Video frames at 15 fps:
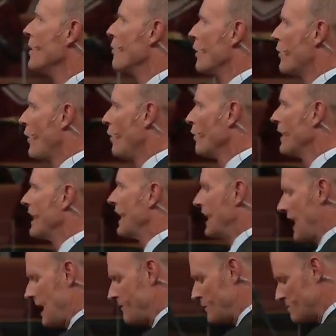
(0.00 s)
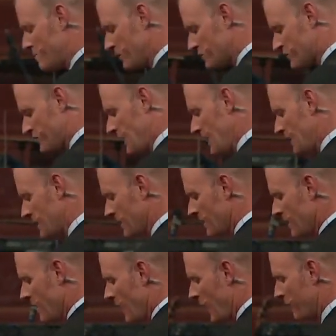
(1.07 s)
with only 11%
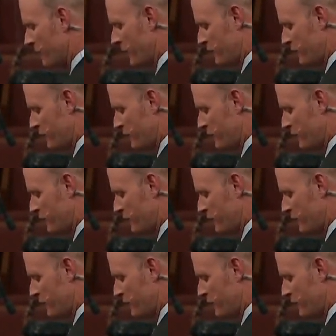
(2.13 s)
of